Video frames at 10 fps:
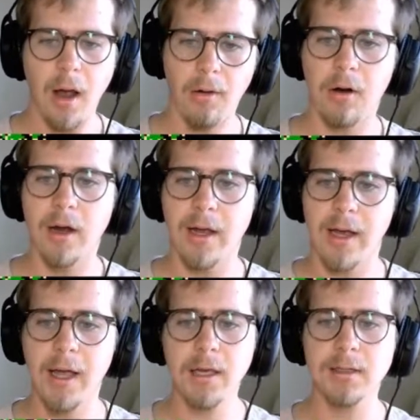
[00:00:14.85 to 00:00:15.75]
Uria
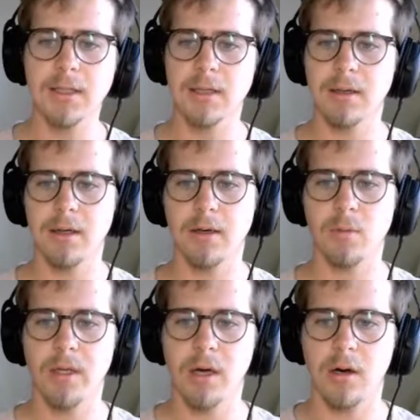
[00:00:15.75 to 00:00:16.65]
8 and
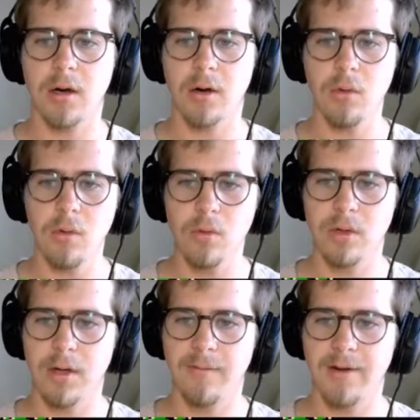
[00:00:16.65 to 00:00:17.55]
we are... Ooh!
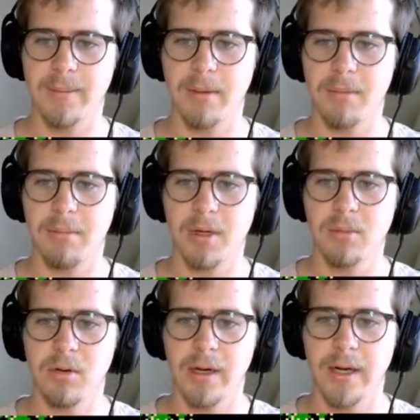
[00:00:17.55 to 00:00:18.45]
Forgot about my
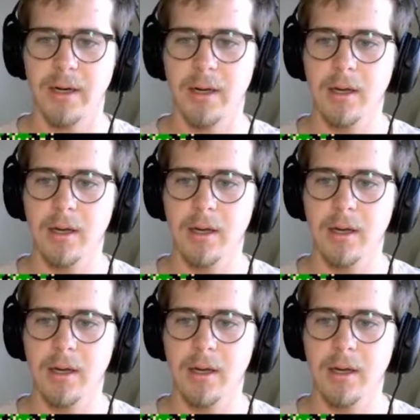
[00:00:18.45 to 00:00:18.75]
bloomerang.